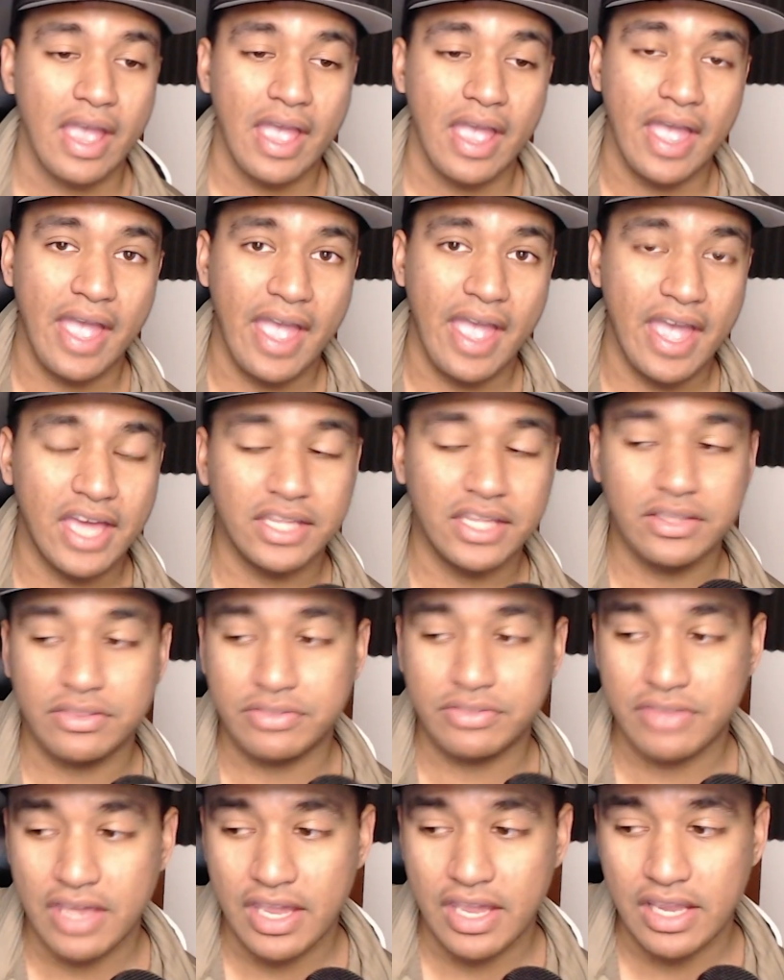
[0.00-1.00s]
and
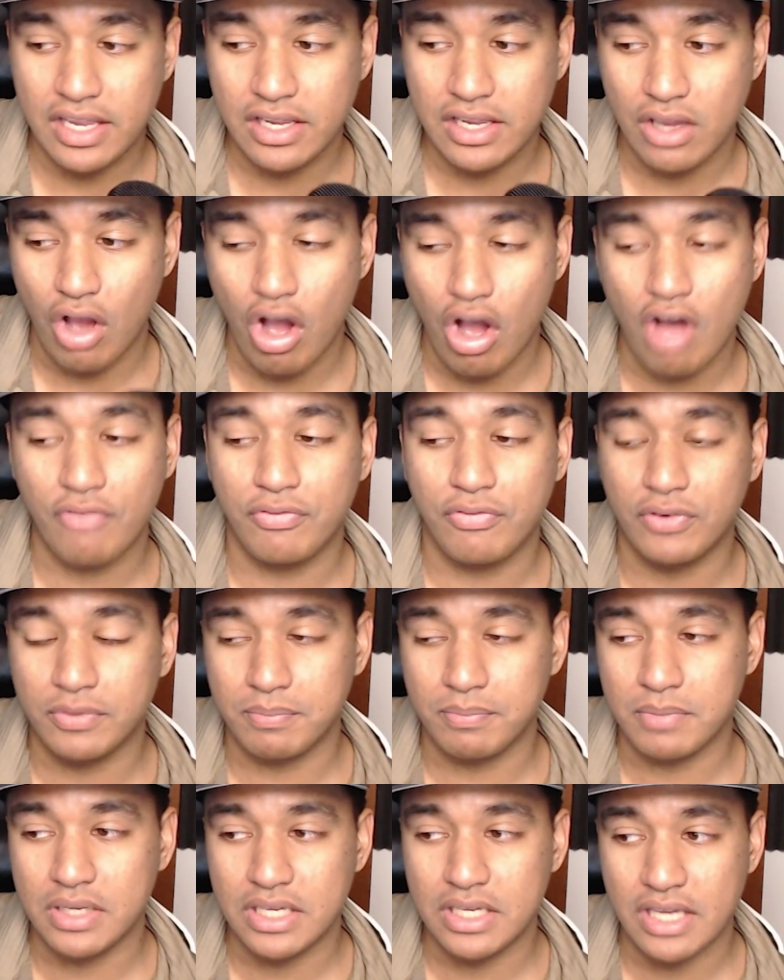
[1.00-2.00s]
they offered
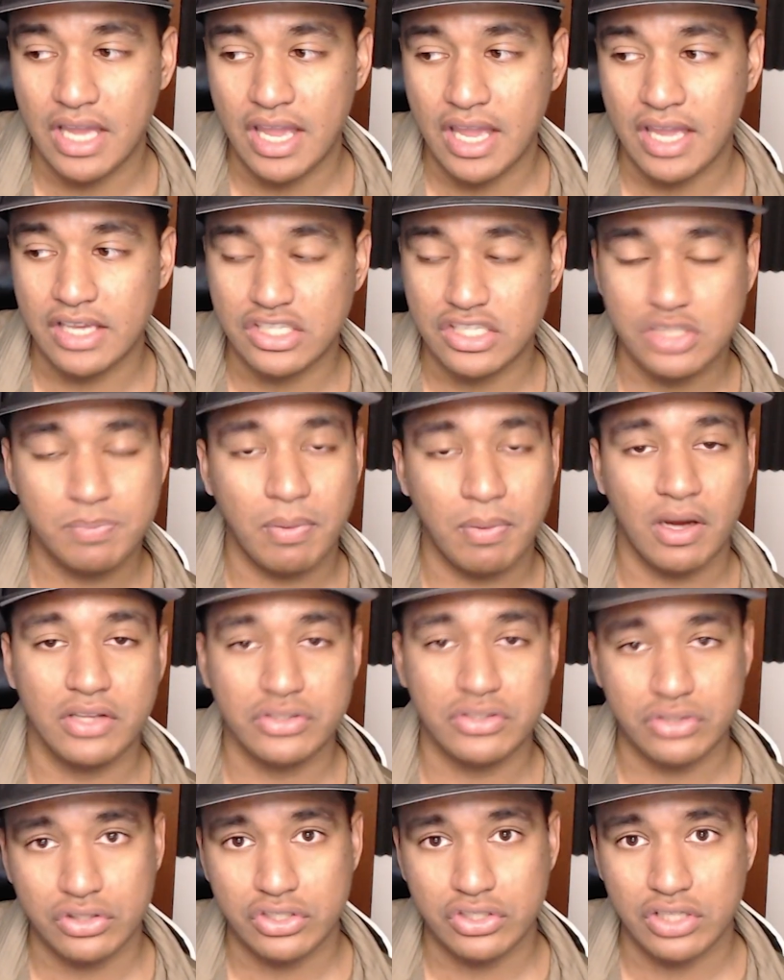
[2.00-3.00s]
me a
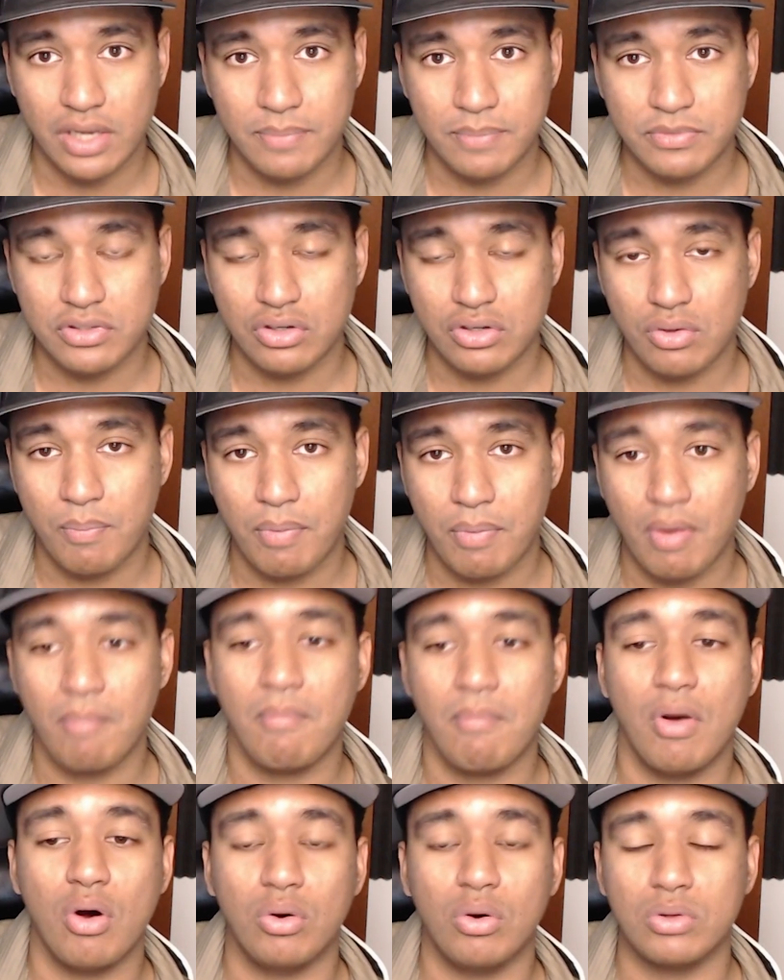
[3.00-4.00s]
sponsorship to
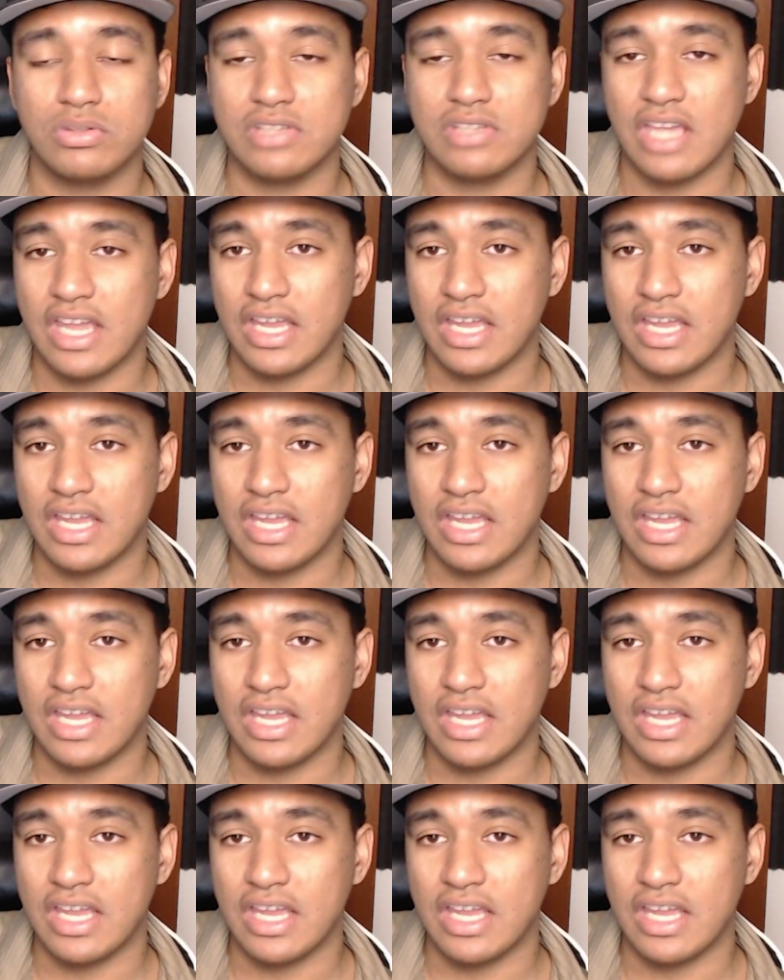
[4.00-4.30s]
promote a